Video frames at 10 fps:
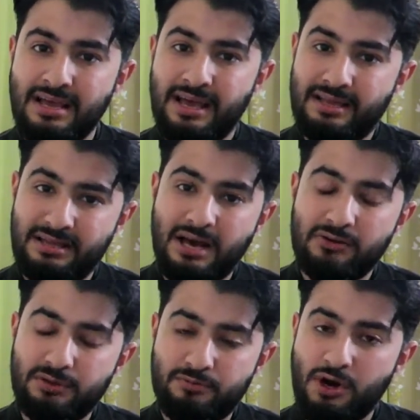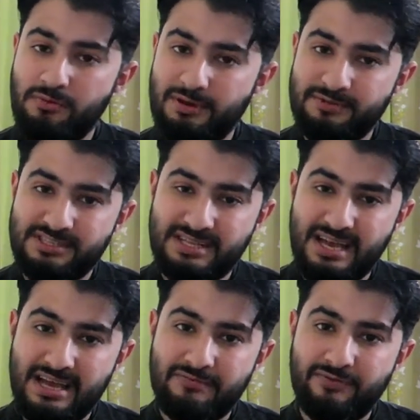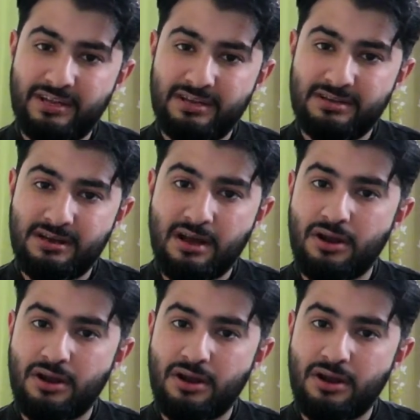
And now the problem is that when a